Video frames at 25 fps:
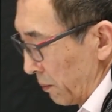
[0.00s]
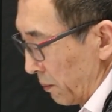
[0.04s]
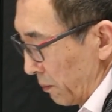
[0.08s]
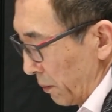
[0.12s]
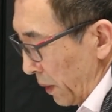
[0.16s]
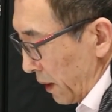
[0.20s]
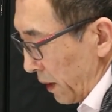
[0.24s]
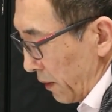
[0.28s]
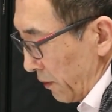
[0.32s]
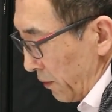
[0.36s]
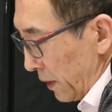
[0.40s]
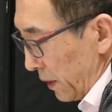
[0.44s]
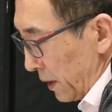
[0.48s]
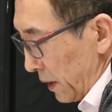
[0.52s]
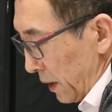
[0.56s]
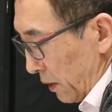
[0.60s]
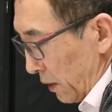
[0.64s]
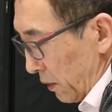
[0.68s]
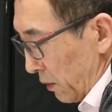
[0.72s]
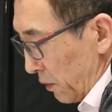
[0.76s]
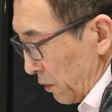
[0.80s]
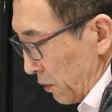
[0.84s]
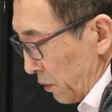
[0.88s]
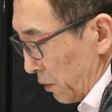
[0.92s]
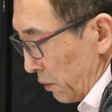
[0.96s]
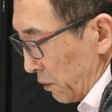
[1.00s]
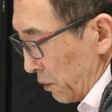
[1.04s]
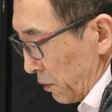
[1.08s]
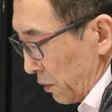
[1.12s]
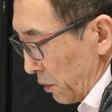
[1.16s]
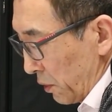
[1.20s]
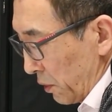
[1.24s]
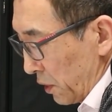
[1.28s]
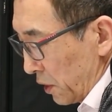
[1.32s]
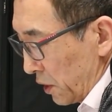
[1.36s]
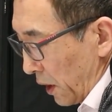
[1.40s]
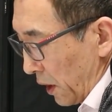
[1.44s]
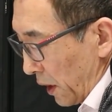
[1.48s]
benefiting
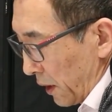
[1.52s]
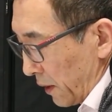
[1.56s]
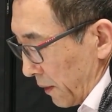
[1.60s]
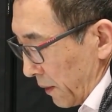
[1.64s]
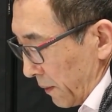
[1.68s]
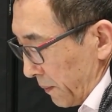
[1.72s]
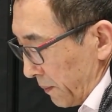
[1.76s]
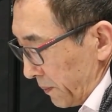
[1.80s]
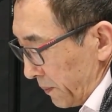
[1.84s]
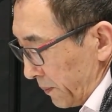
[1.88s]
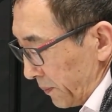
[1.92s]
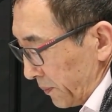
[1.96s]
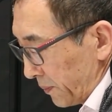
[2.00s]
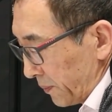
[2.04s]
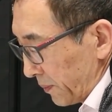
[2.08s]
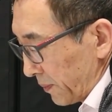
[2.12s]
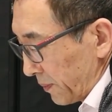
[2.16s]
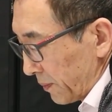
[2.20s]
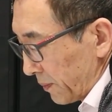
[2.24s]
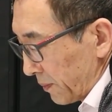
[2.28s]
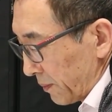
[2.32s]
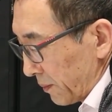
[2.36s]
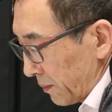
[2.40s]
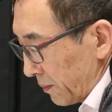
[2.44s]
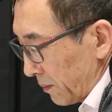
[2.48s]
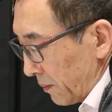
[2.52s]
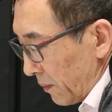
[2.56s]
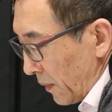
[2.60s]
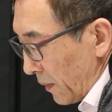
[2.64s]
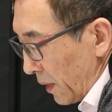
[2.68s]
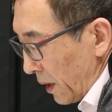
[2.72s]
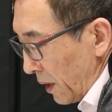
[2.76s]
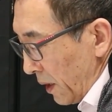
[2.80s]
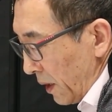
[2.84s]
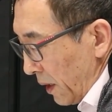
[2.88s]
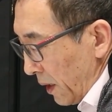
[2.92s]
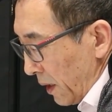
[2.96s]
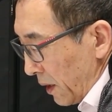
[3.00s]
to each other.
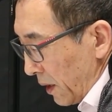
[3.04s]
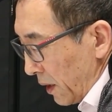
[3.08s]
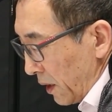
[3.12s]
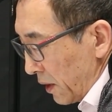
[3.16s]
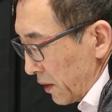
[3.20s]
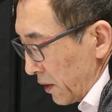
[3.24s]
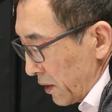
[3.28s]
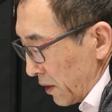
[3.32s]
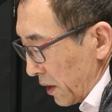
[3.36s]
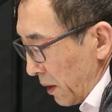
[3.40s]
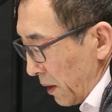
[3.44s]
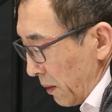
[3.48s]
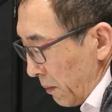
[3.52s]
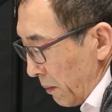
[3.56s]
There's a